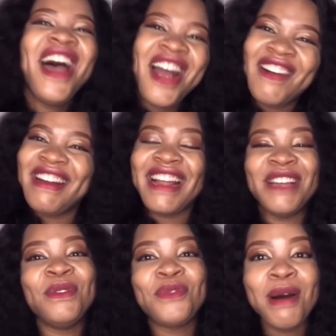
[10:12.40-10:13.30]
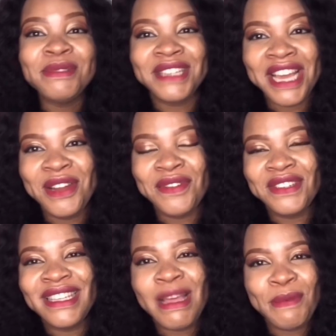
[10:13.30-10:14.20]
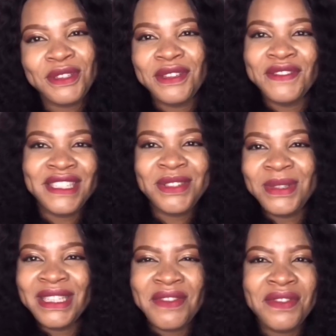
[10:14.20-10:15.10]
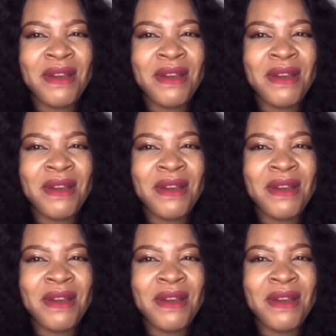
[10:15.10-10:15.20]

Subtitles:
Alright guys, we've come to the end of today's episode of Gist to Genevieve.